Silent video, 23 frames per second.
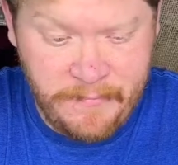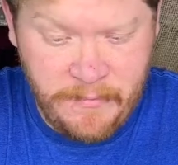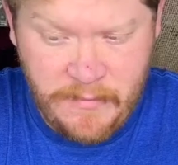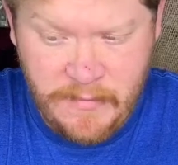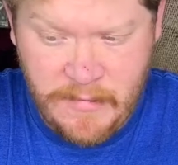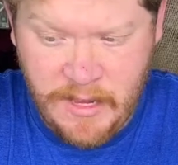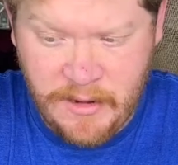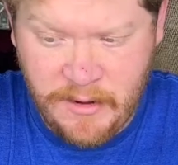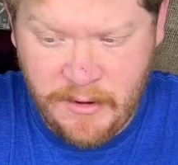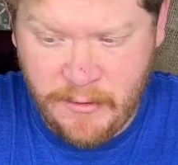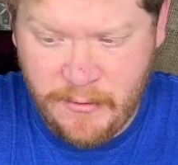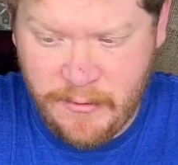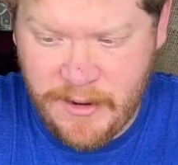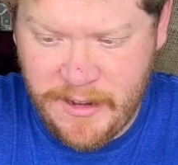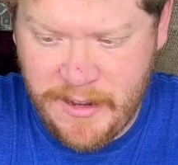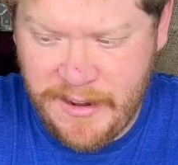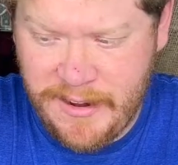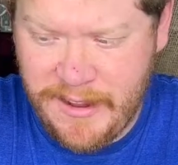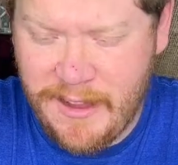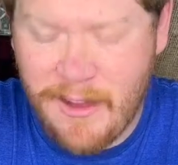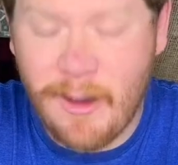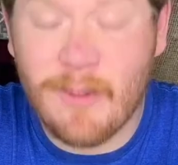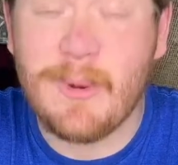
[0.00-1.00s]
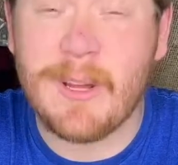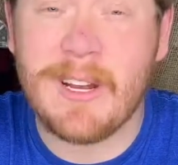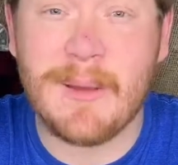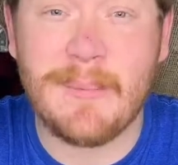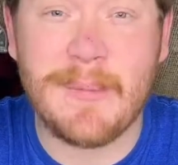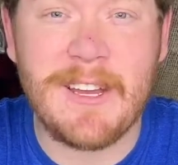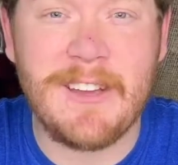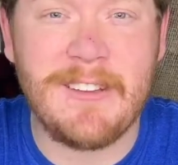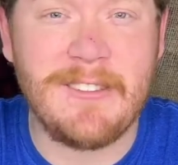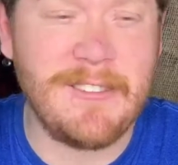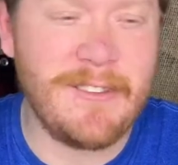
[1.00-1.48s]
I don't right now, but I
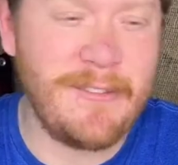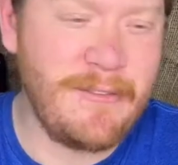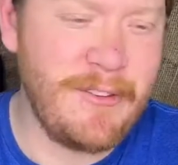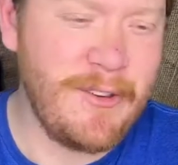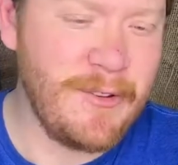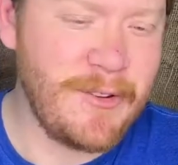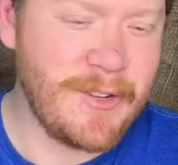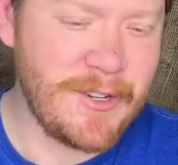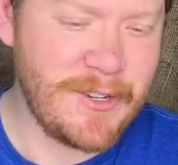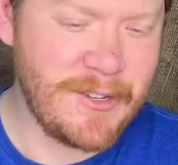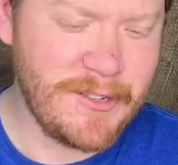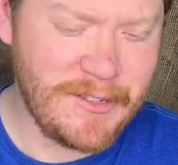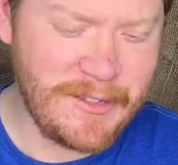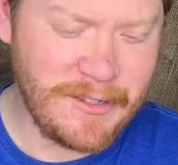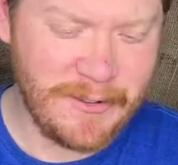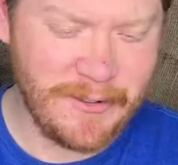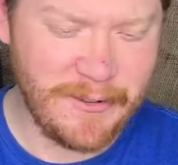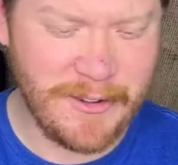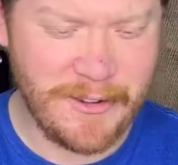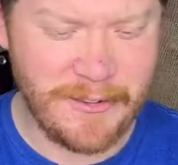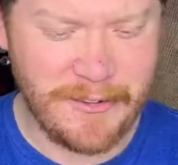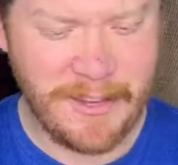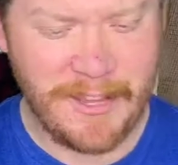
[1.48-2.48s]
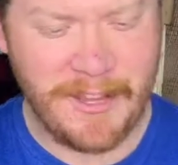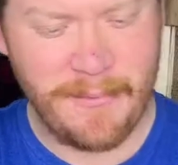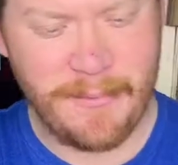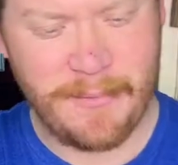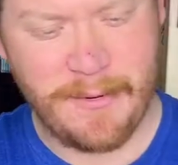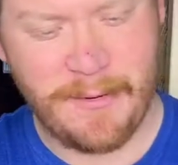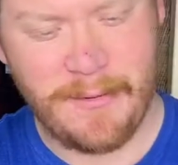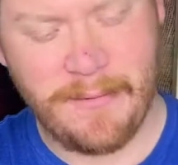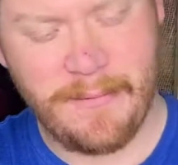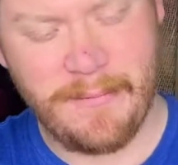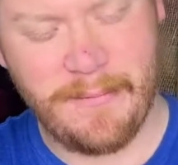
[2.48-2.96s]
might in the future, so I'll take
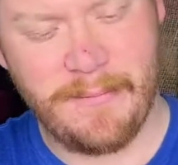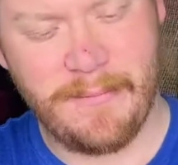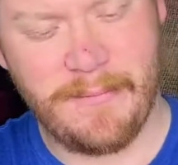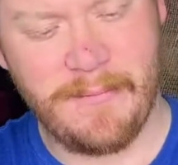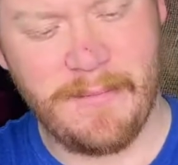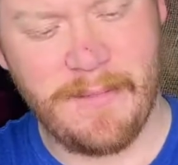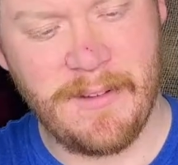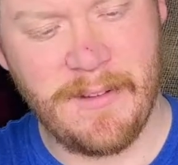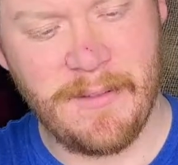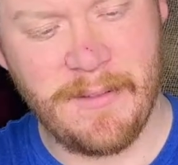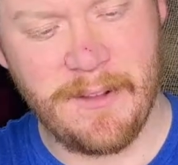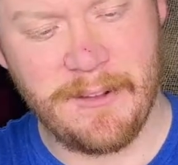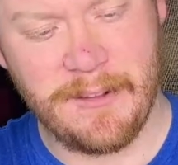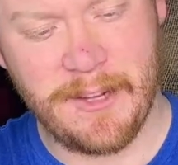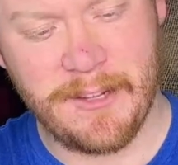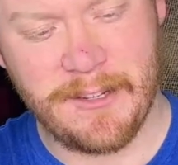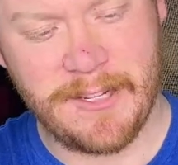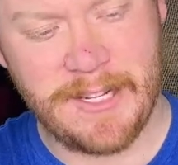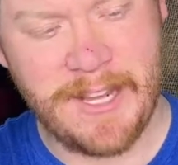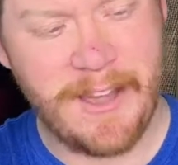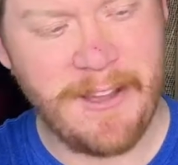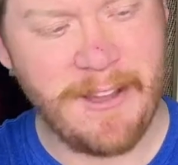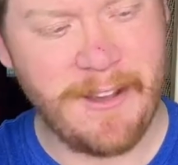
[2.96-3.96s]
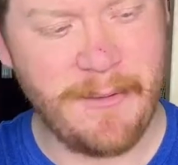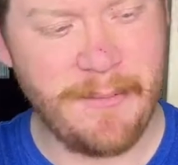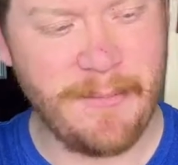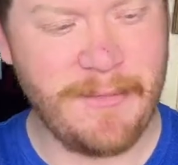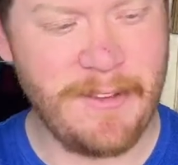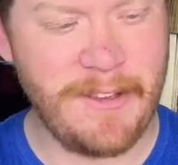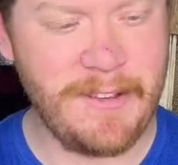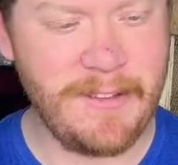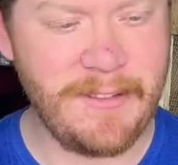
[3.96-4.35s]
them.